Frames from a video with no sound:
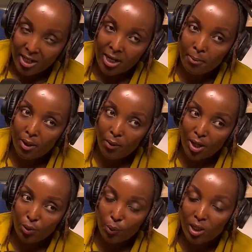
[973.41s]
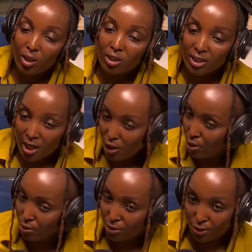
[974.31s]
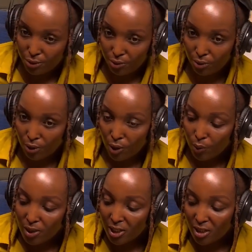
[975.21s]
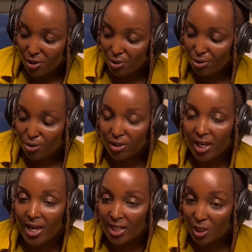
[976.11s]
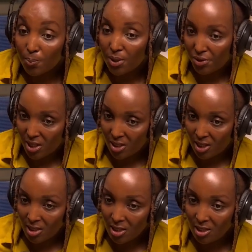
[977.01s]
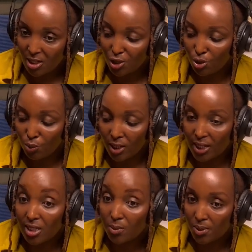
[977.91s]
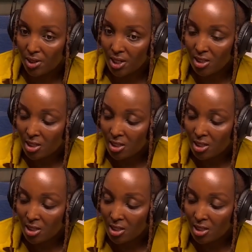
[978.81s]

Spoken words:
number one, we take you through the experiences that you will experience